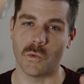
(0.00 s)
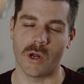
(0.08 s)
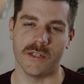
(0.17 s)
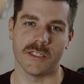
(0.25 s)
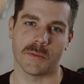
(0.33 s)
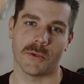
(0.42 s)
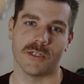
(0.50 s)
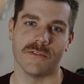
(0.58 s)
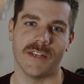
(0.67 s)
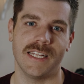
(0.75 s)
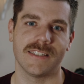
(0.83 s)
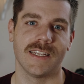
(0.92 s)
runs per
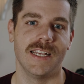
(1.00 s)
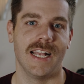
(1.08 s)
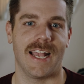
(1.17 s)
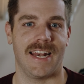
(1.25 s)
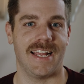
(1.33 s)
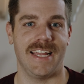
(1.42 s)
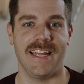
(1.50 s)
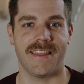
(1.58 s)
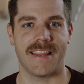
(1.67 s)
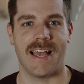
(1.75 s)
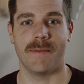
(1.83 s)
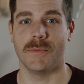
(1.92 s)
event, and I hit
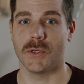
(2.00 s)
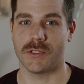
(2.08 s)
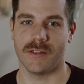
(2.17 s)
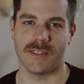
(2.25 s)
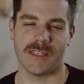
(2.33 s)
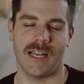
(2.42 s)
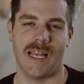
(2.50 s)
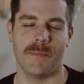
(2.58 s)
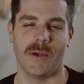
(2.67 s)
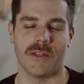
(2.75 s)
that most of the time,